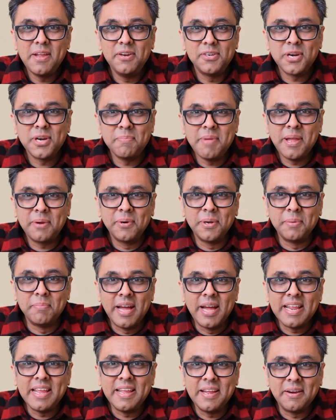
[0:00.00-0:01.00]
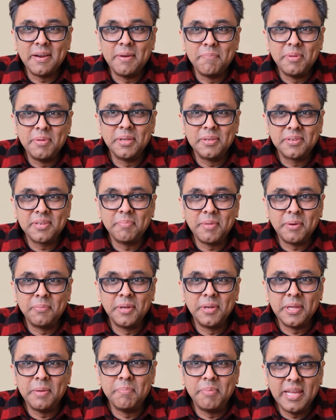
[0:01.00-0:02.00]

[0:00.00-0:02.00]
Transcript: Yeah, you're trying to make real money here and build something really